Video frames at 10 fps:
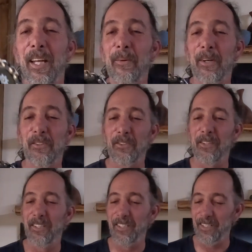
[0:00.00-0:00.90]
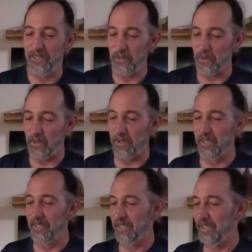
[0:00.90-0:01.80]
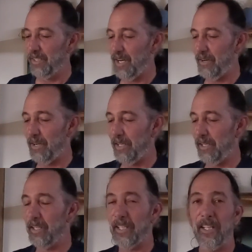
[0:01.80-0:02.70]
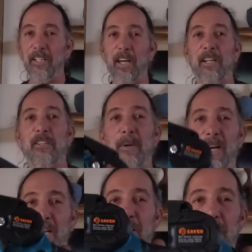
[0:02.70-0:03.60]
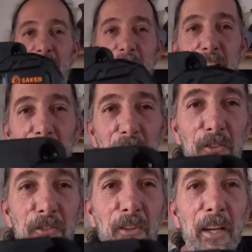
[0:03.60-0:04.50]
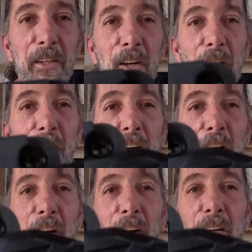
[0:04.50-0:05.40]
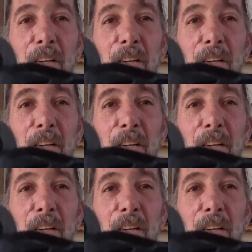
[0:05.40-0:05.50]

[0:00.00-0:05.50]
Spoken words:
Anyways, cool. All right, and again, that is by Saker.